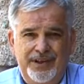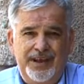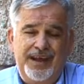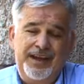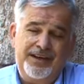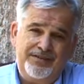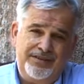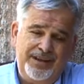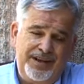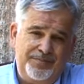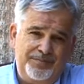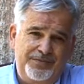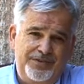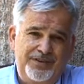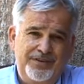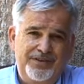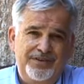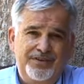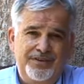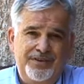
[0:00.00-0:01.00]
Except
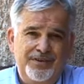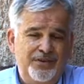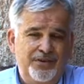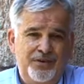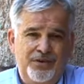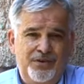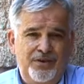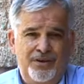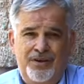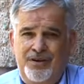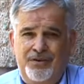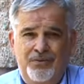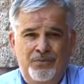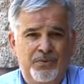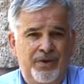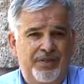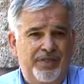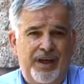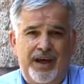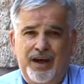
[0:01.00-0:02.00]

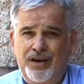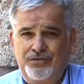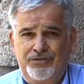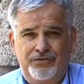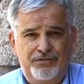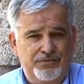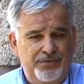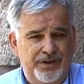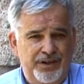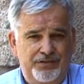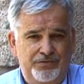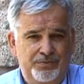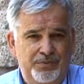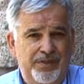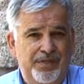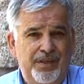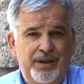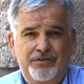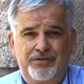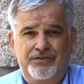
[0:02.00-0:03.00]
without stress,
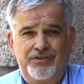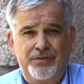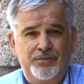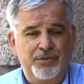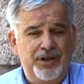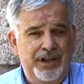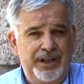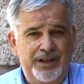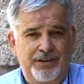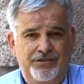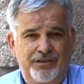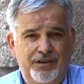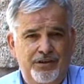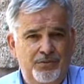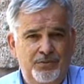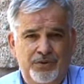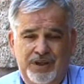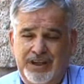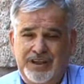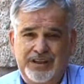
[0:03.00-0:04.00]
without stimulation,
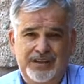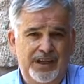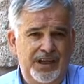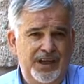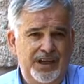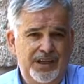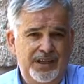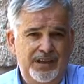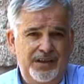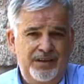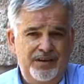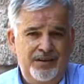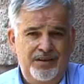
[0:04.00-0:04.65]
we can die.